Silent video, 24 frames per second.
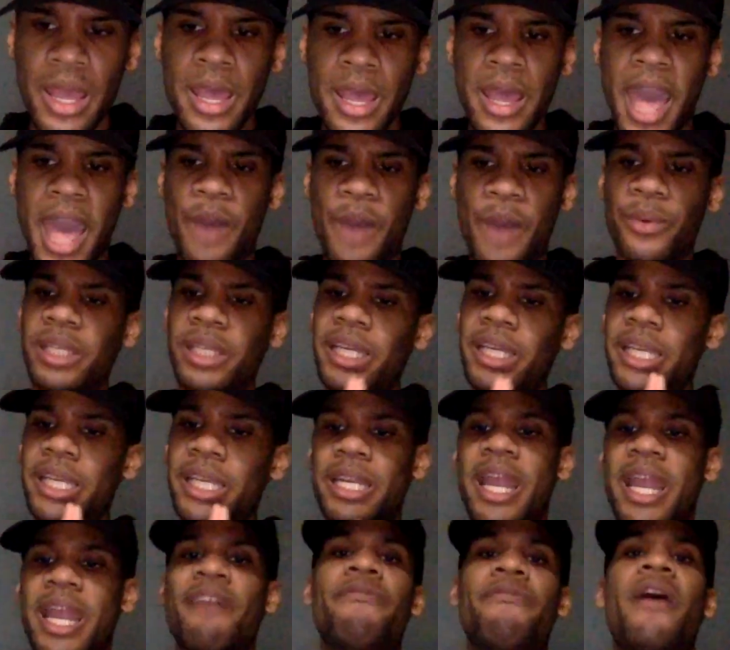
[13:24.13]
I will lead and
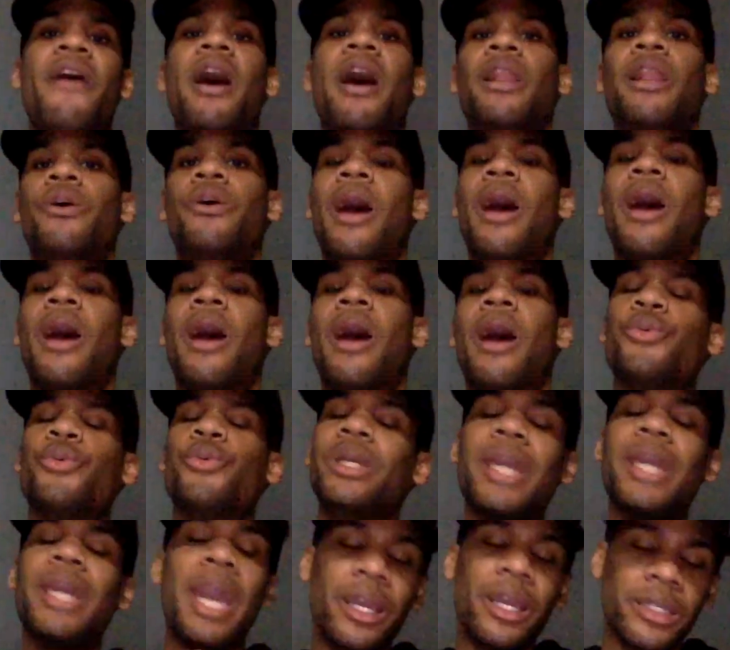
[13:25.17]
not follow. I will
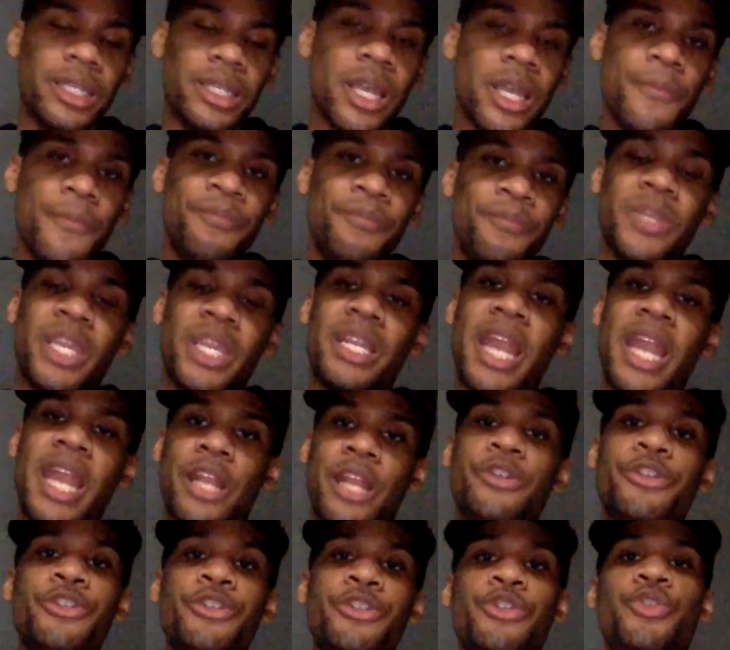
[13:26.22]
create and not
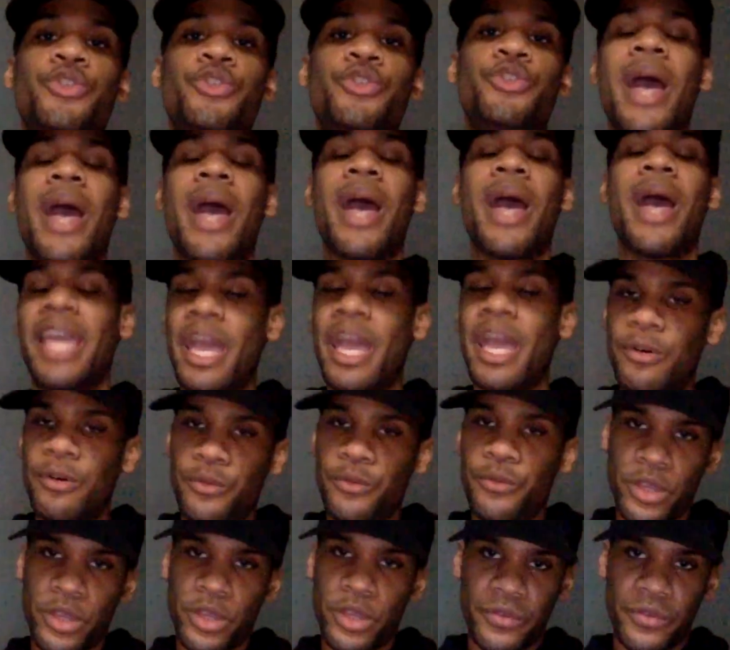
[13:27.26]
destroy. I am a
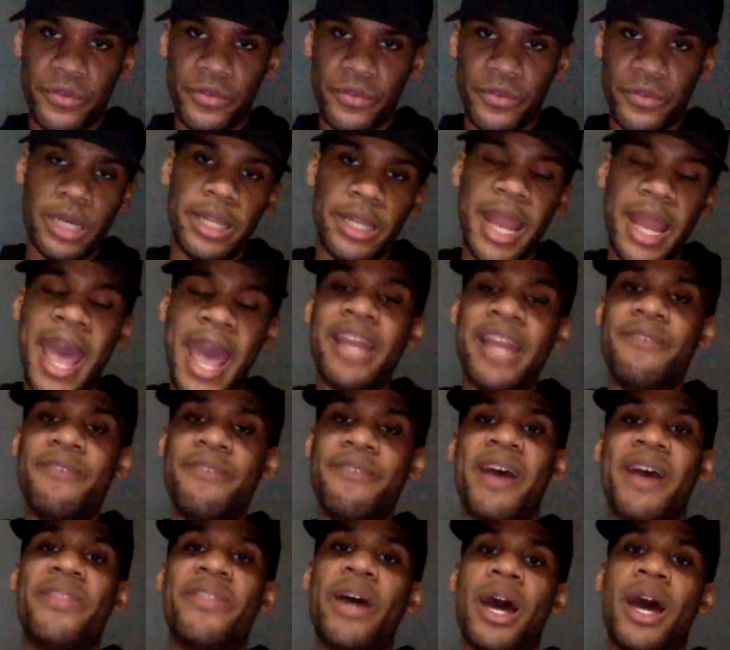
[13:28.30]
force for good. I
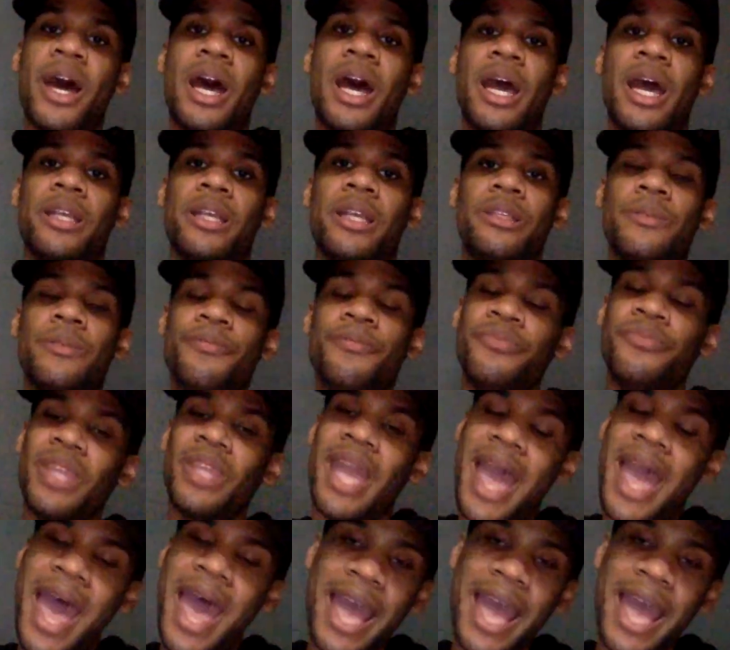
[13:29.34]
defy the odds.
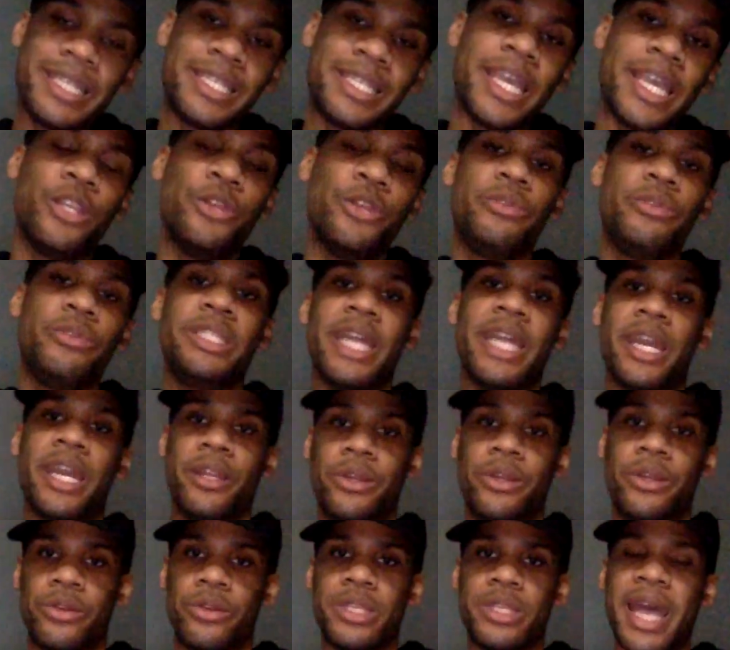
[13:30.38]
I set new
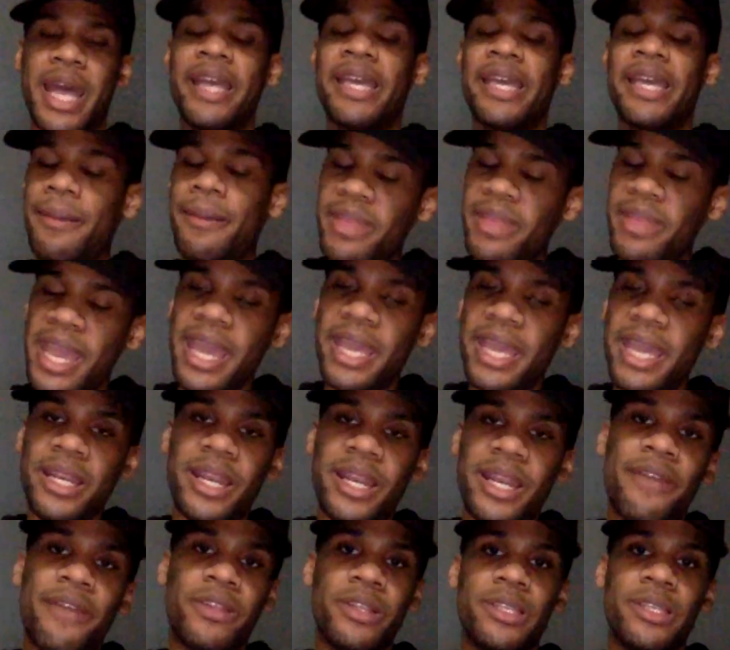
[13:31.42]
standards. I am the head and
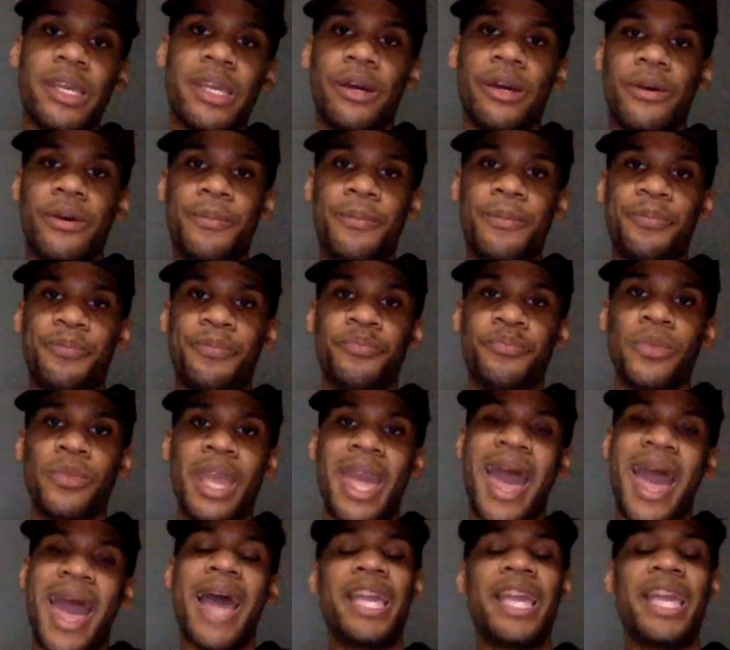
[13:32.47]
not the tail.
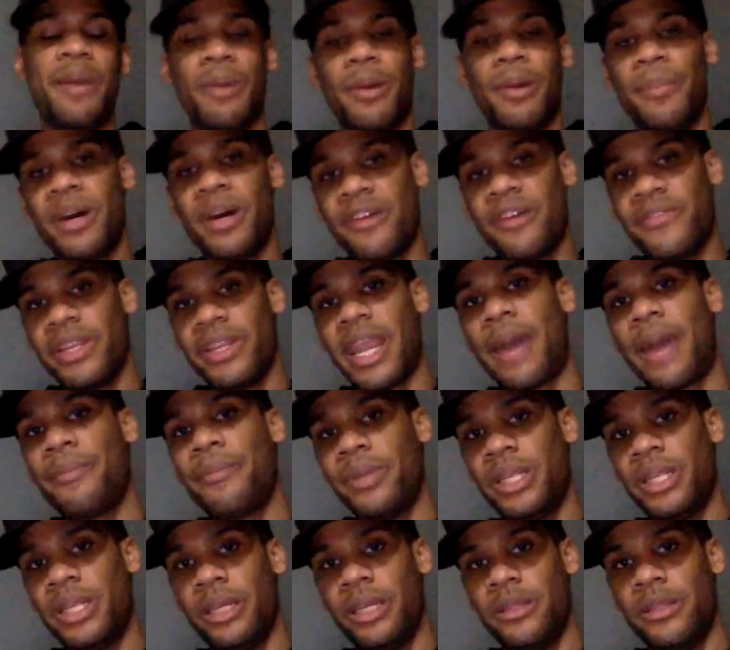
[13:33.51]
I am above and not
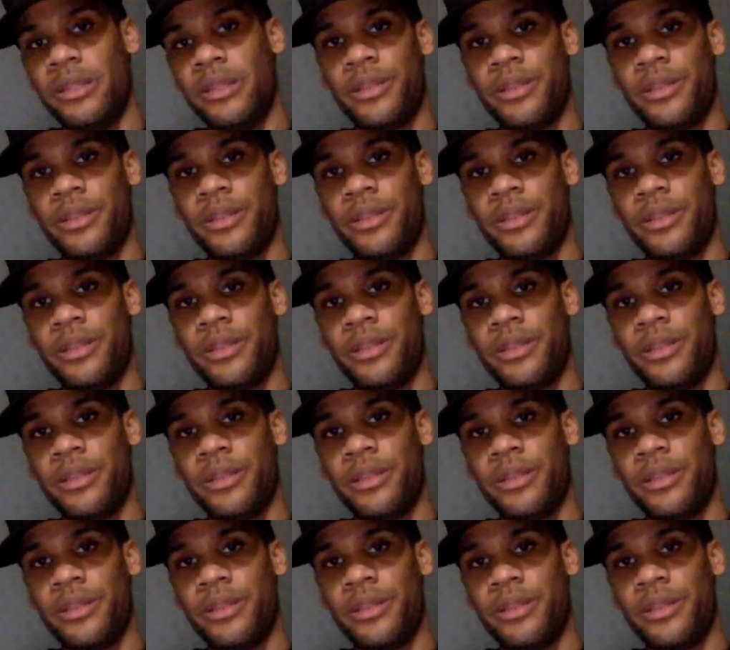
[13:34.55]
beneath.